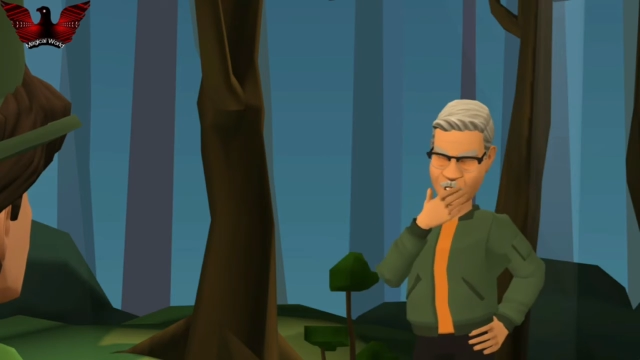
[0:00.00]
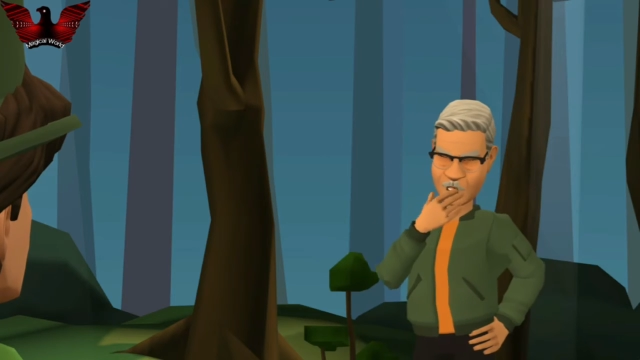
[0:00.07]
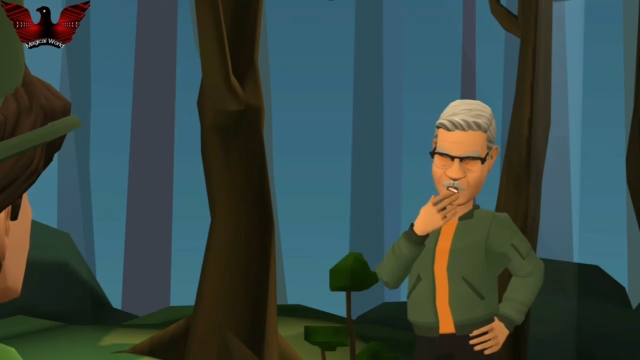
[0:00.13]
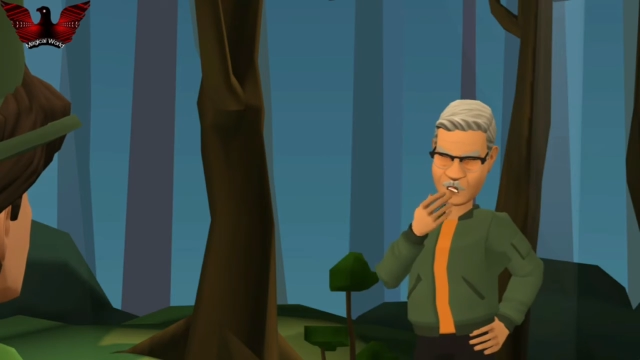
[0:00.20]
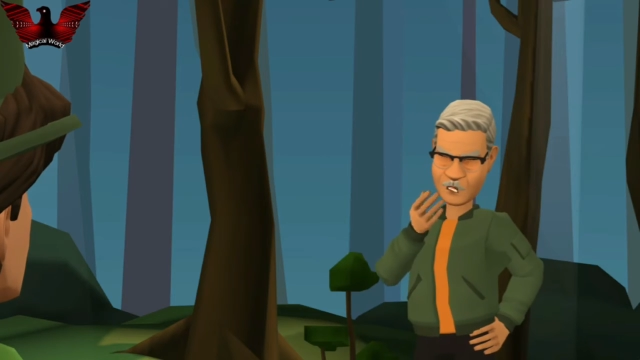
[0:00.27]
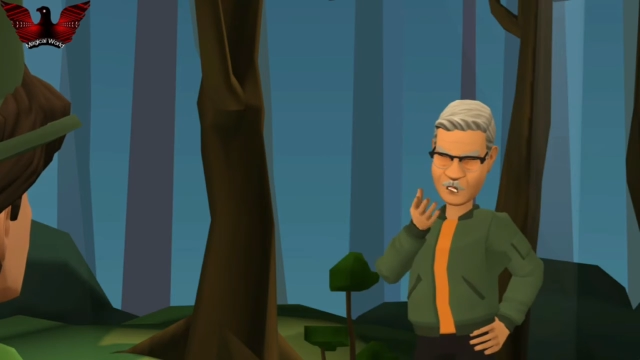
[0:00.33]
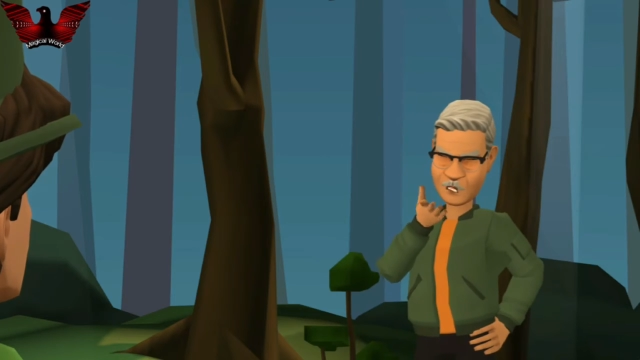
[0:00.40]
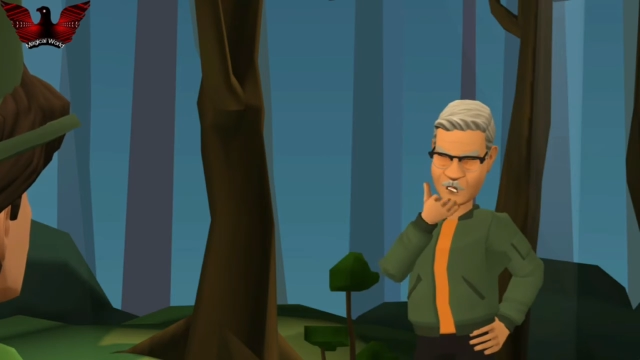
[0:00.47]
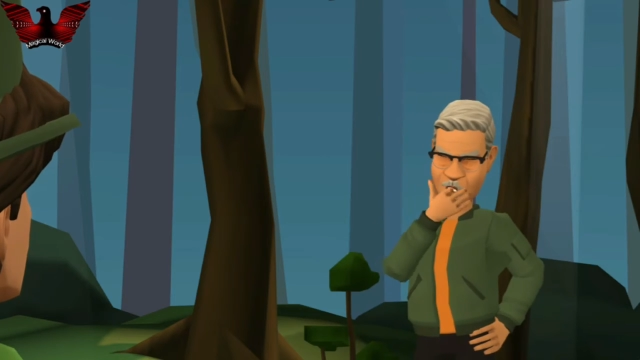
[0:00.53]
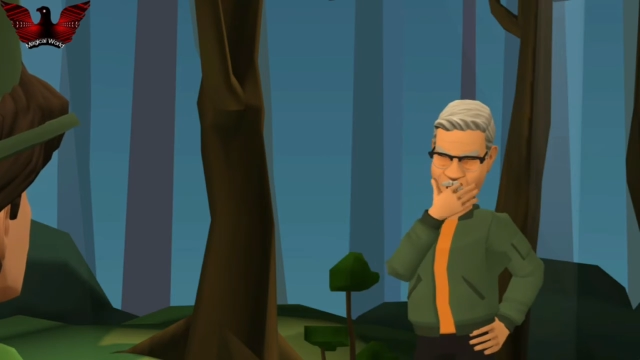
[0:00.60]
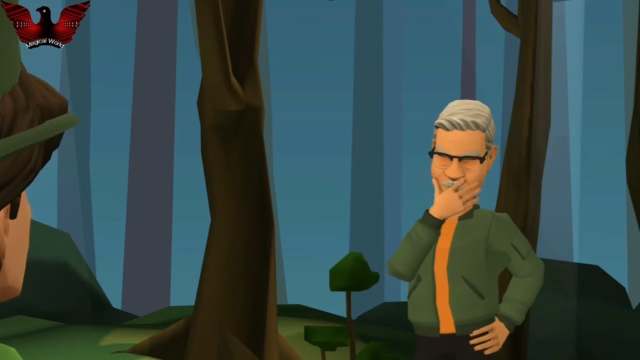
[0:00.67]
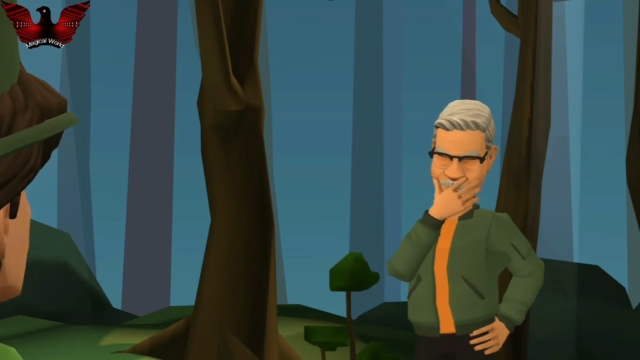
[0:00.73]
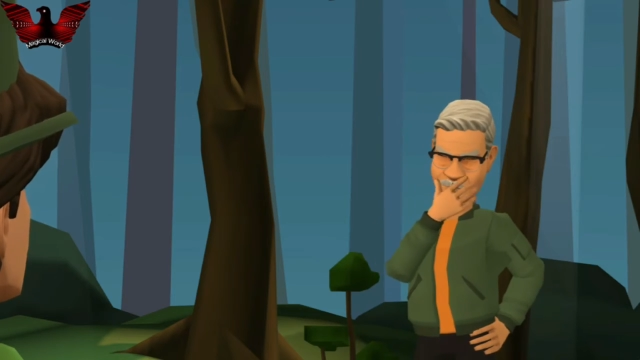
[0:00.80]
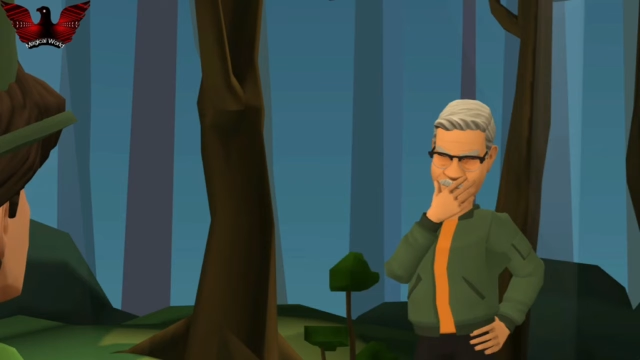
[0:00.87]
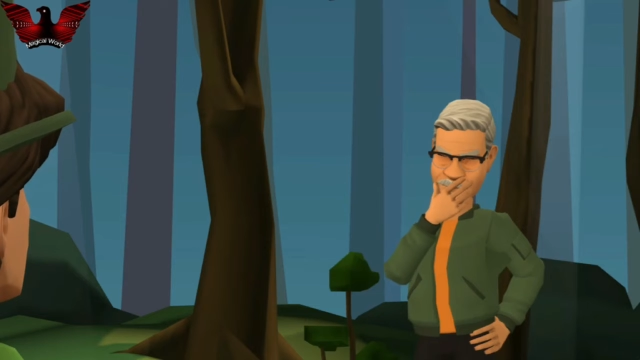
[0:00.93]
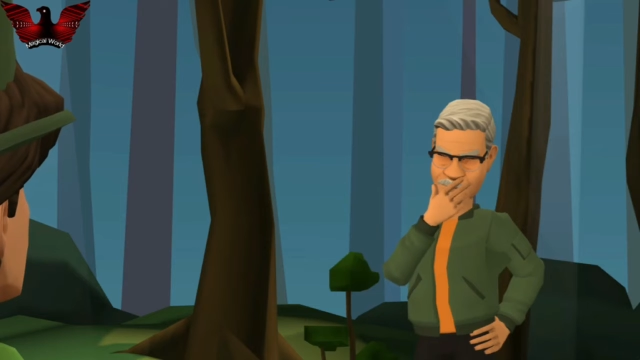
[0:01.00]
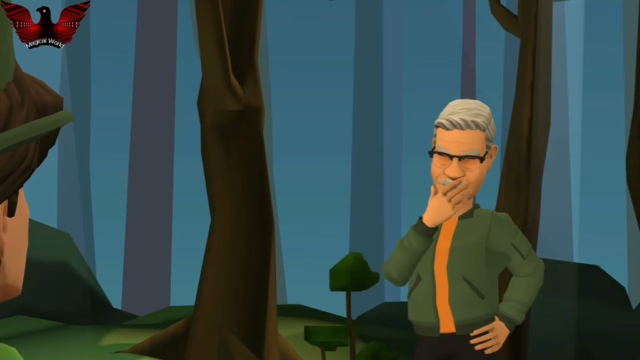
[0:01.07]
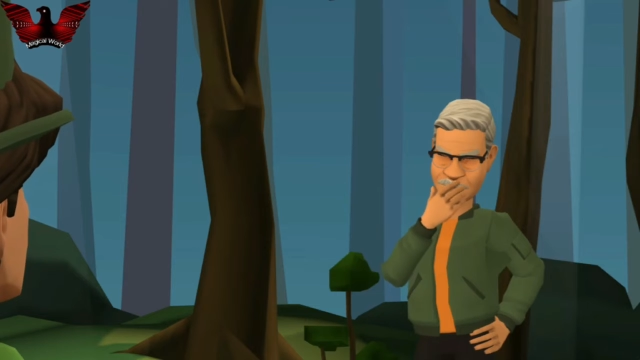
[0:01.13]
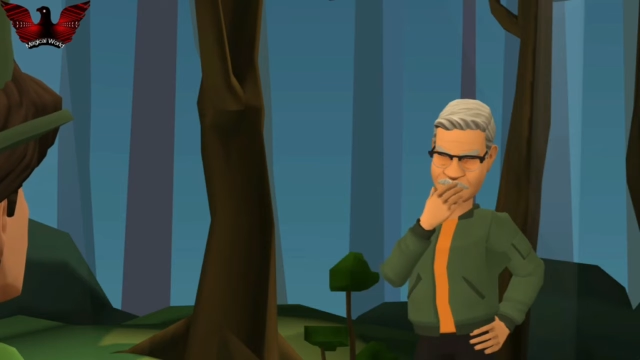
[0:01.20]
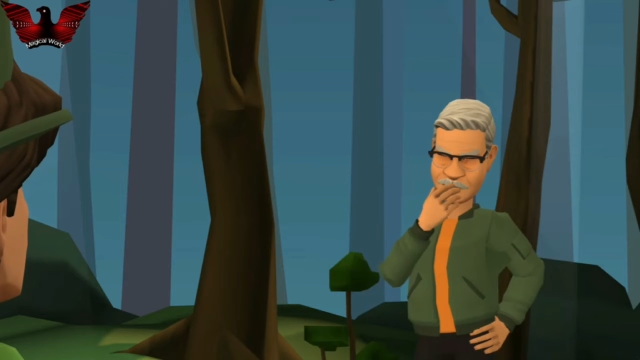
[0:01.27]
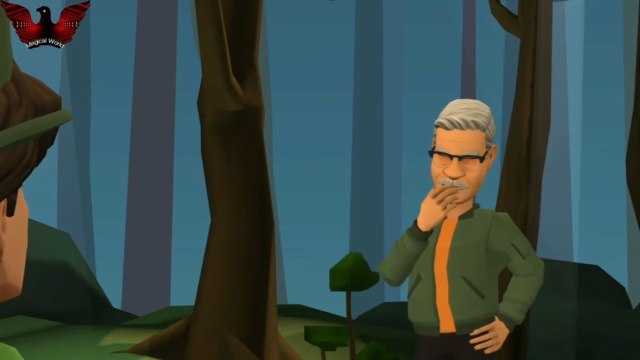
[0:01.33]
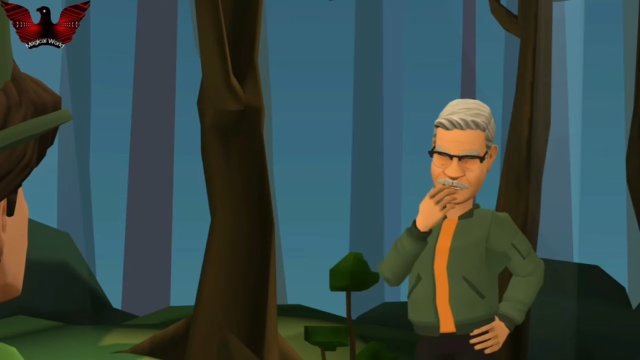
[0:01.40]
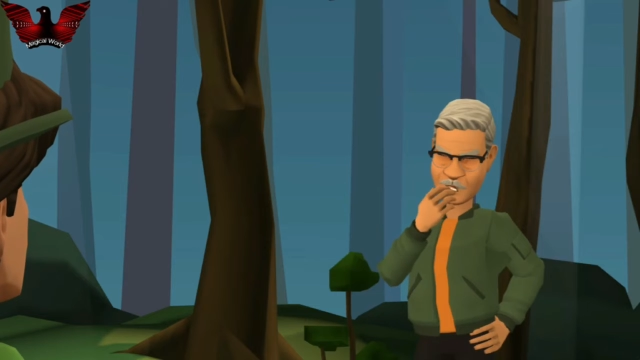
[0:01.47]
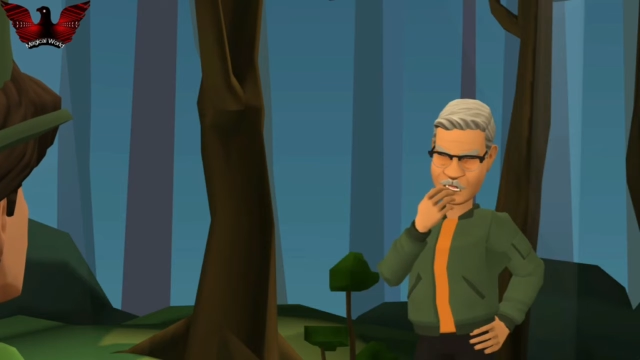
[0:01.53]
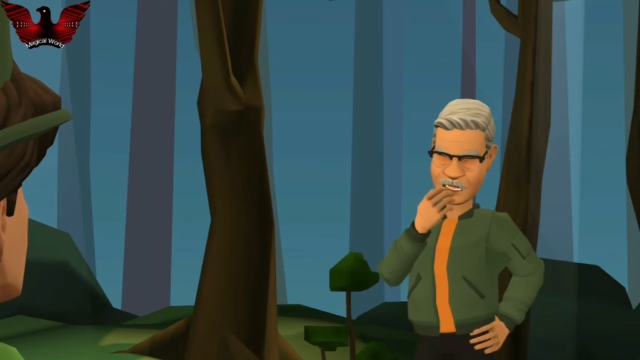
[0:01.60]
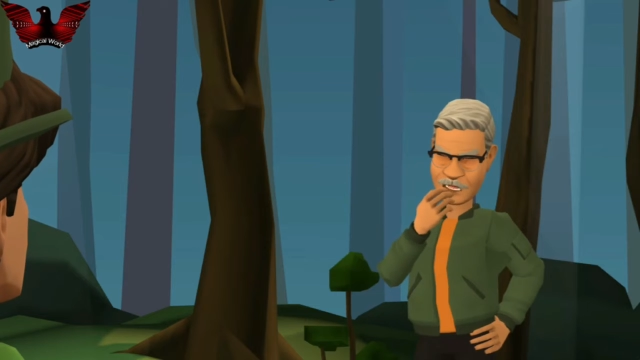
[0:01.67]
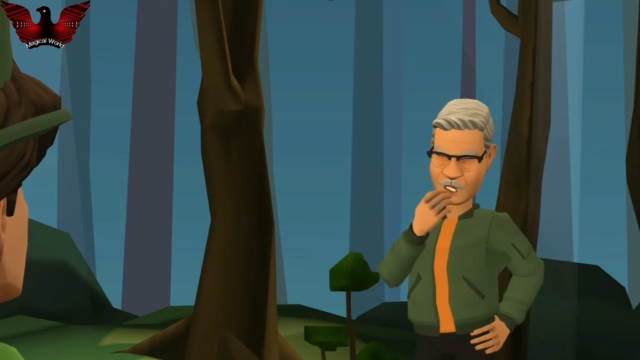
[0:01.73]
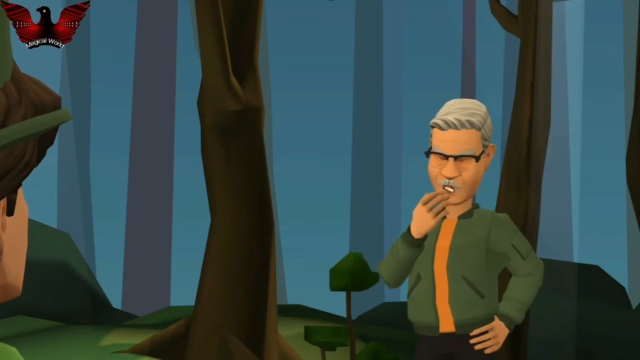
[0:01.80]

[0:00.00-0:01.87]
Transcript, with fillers: What